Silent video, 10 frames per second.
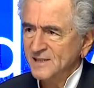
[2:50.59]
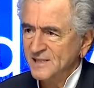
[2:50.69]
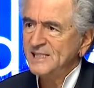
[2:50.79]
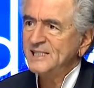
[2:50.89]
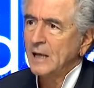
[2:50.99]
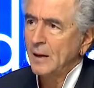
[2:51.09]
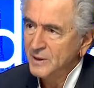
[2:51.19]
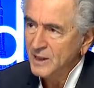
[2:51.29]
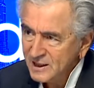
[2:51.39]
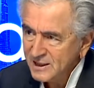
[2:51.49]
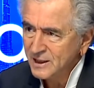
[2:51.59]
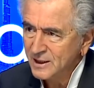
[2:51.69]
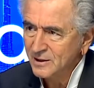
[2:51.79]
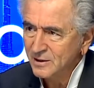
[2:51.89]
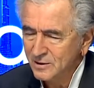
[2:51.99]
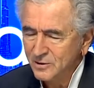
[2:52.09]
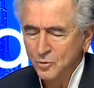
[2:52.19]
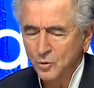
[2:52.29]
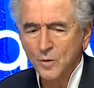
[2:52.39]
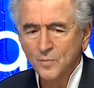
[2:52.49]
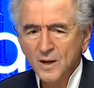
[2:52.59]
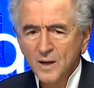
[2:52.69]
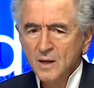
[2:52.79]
destabilizing Europe.